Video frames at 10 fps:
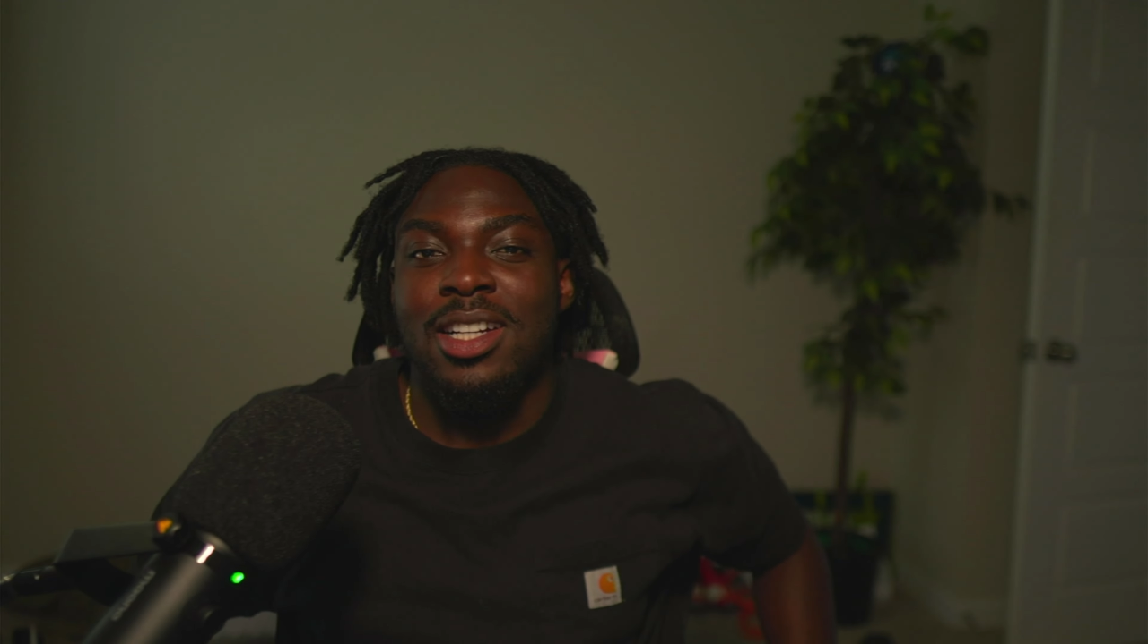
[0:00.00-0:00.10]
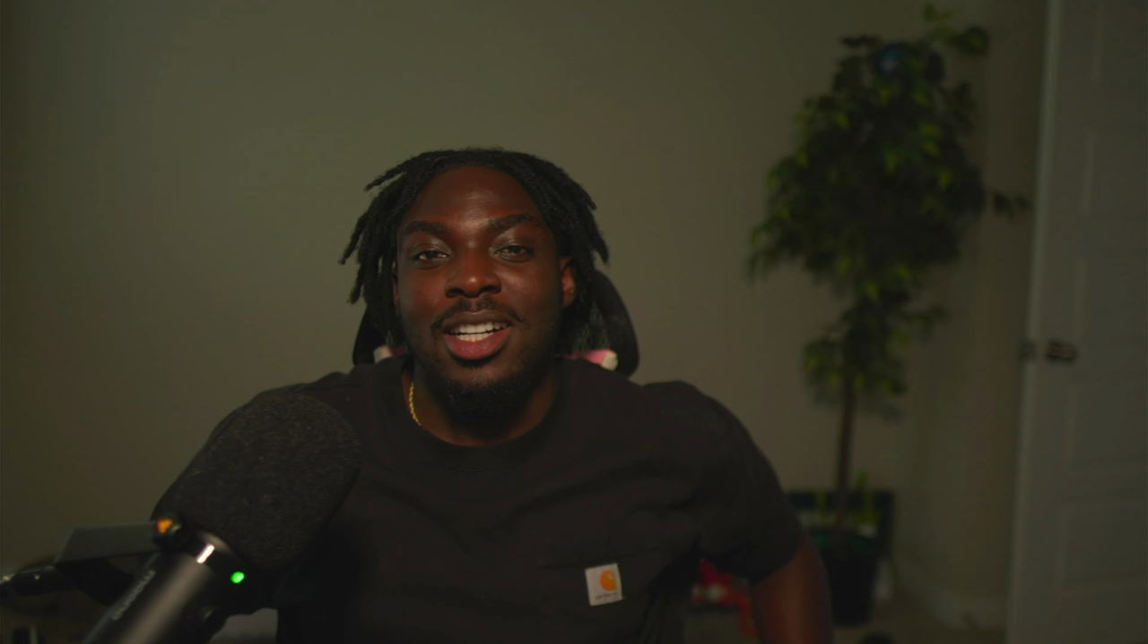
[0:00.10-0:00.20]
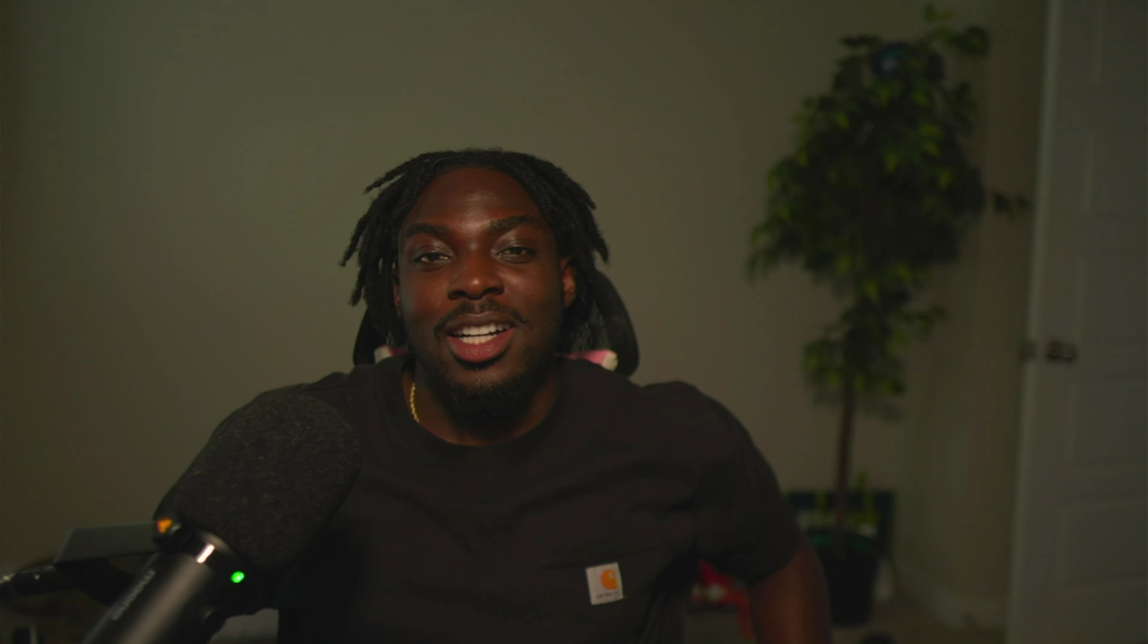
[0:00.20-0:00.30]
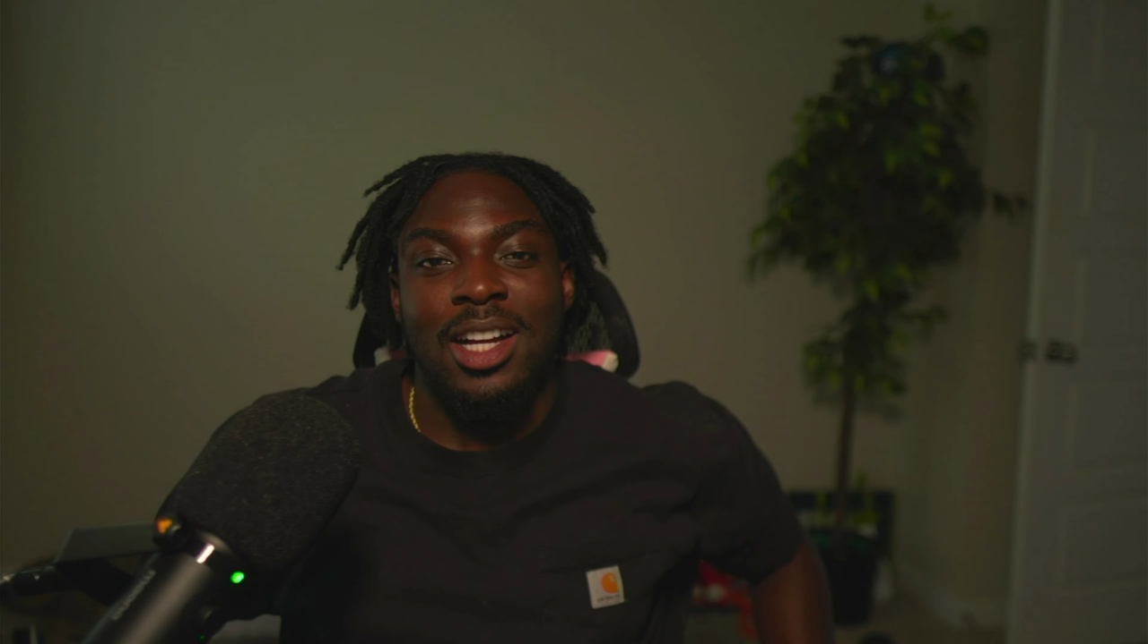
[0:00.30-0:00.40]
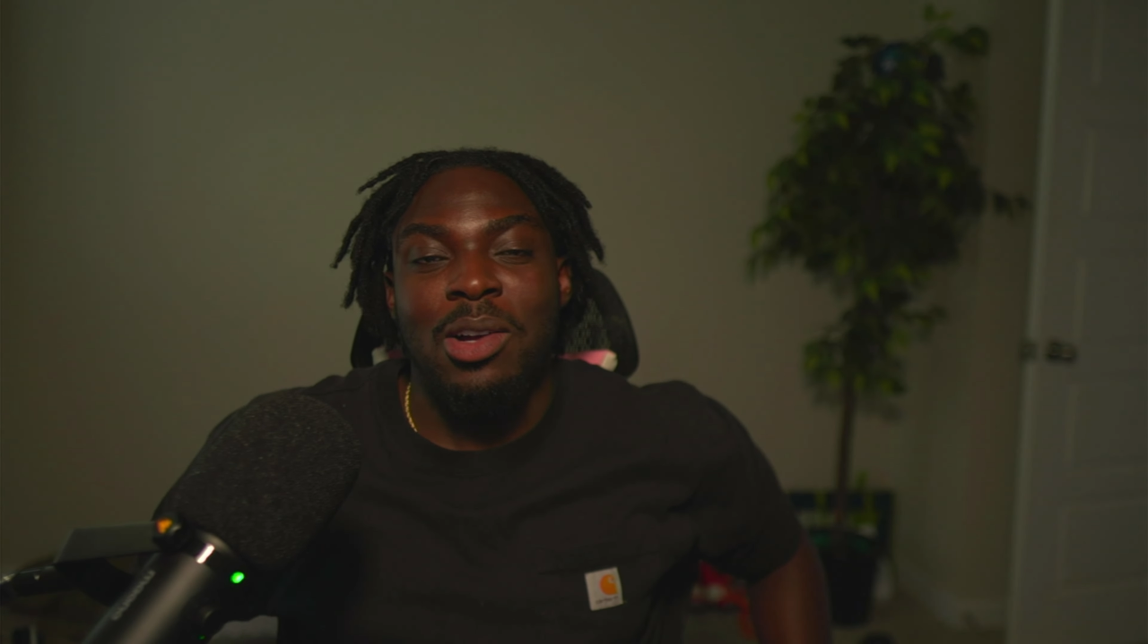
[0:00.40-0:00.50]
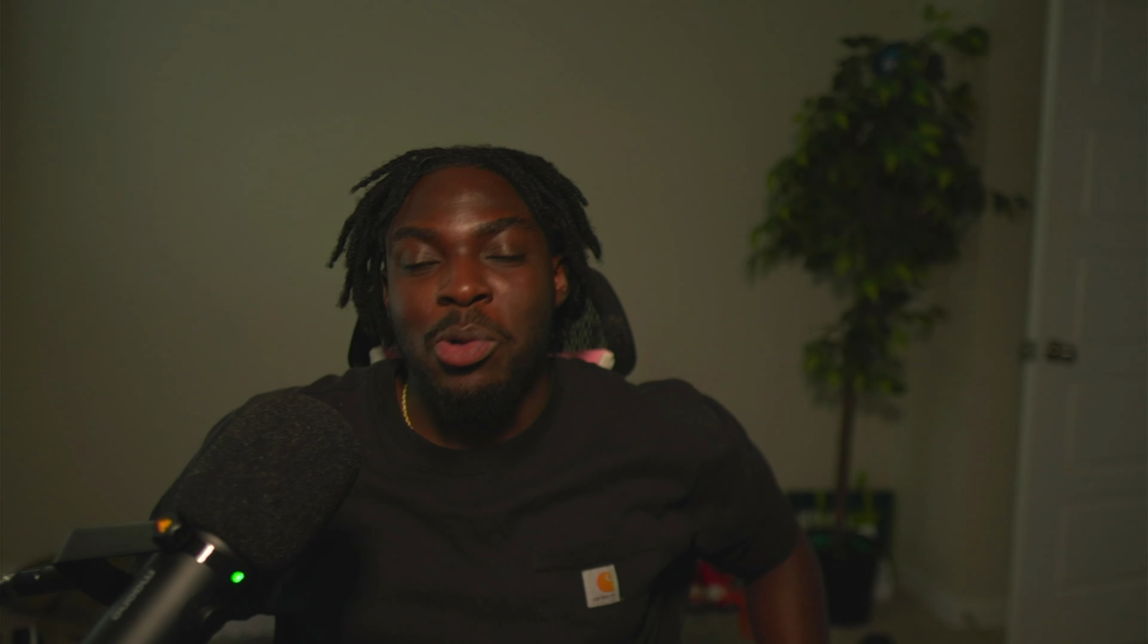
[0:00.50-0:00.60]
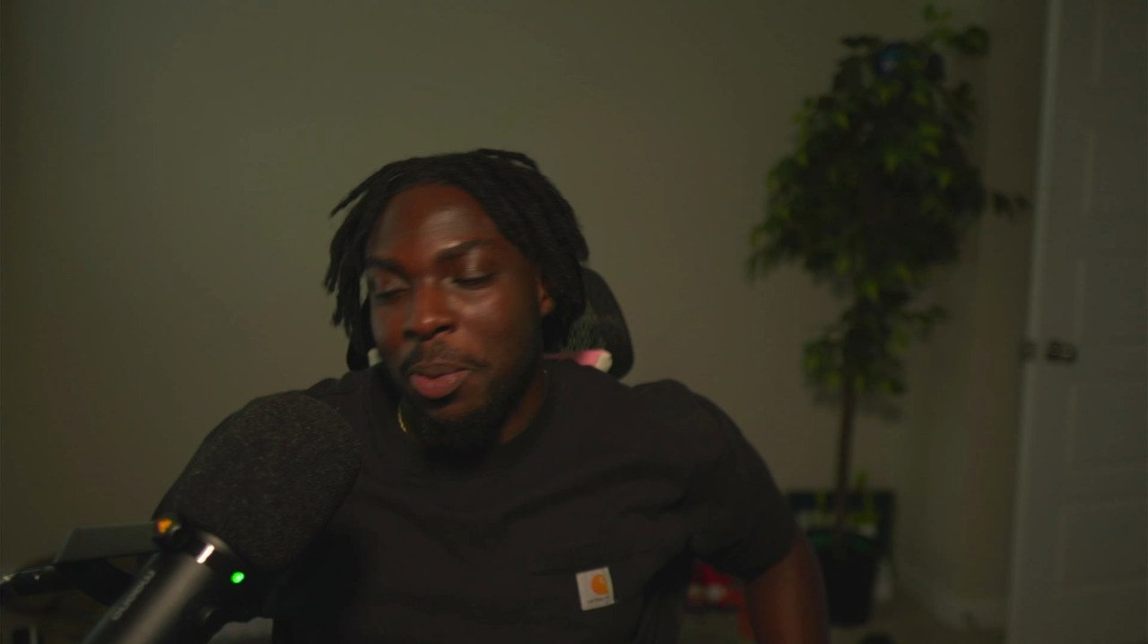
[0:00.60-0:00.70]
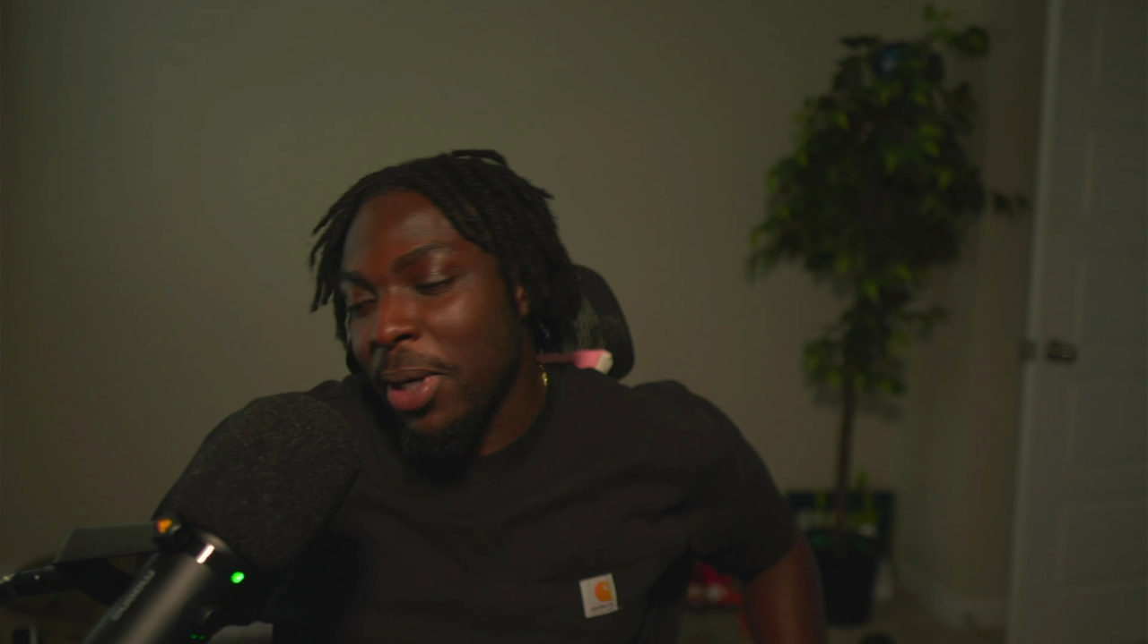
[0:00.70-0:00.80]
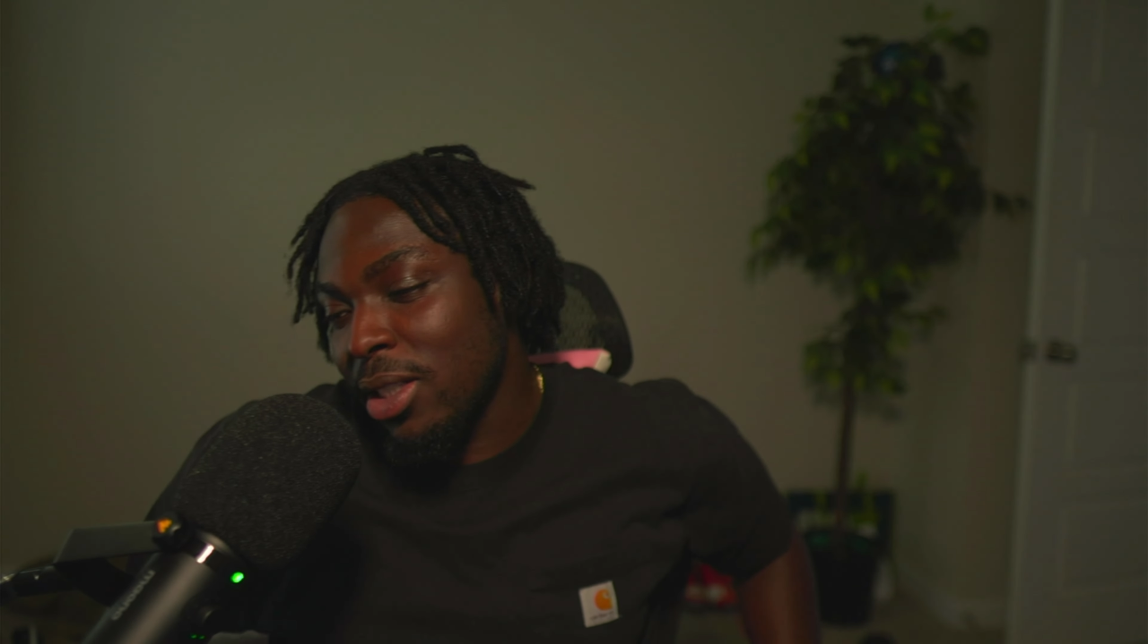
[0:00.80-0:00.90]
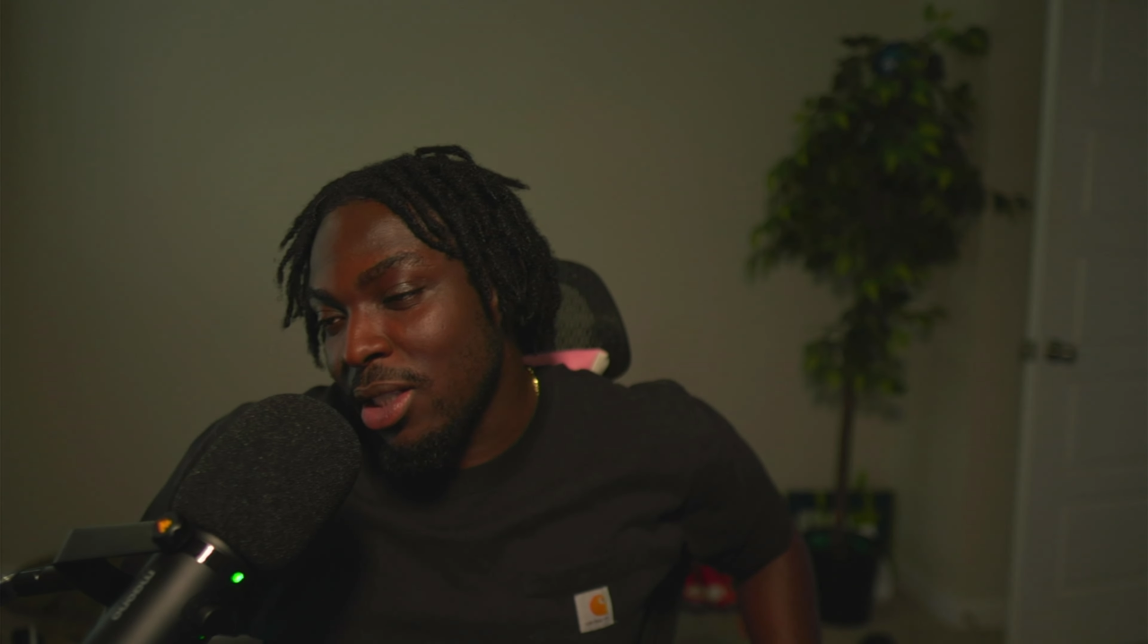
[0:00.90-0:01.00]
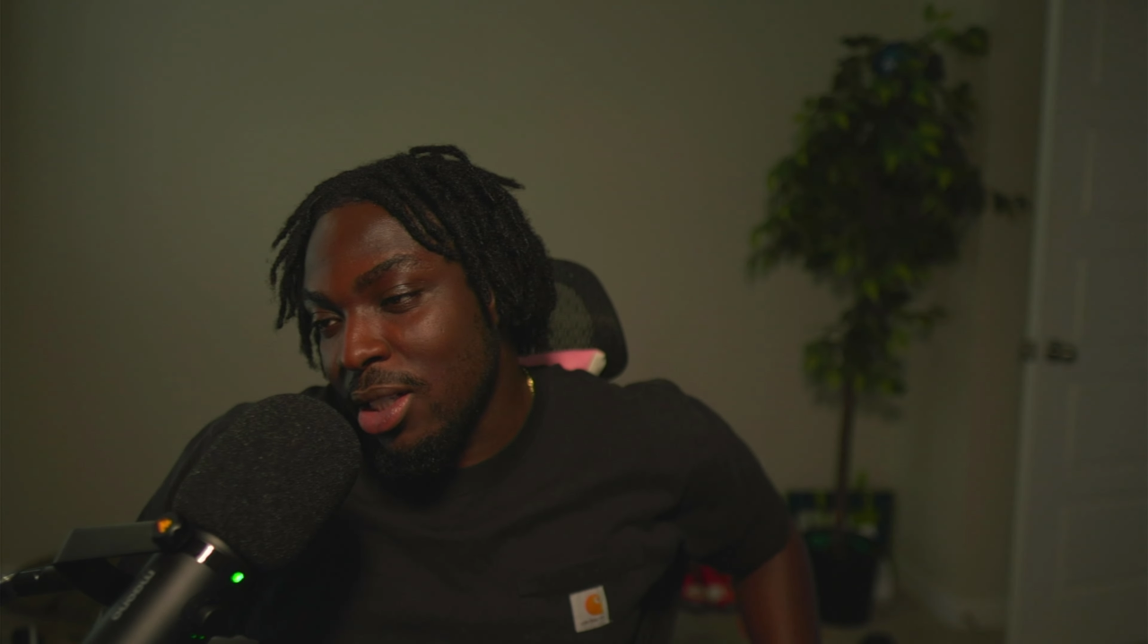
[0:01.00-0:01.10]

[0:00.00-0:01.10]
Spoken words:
Welcome back to the